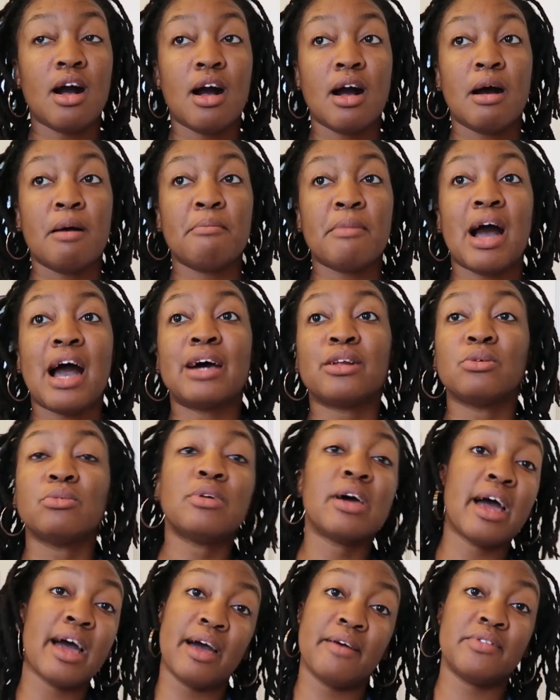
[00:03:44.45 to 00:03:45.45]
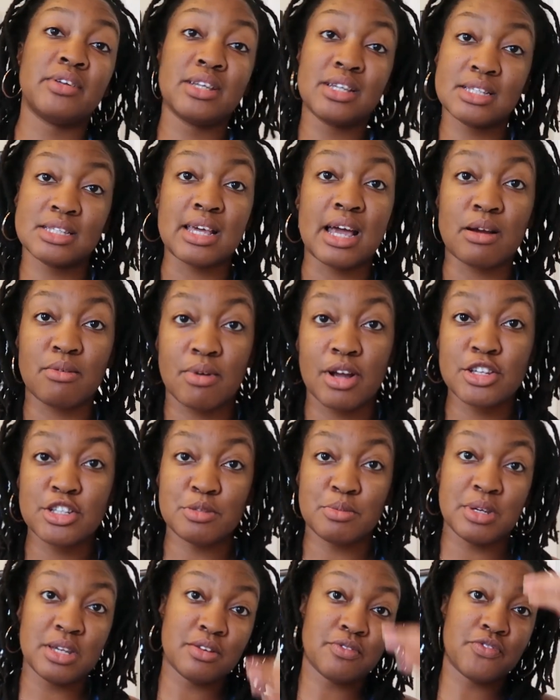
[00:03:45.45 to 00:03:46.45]
I don't have an exact
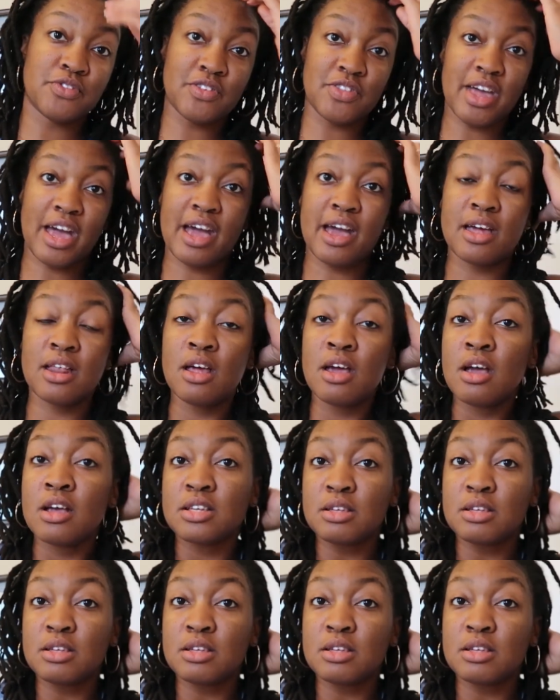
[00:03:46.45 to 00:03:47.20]
regimen for that.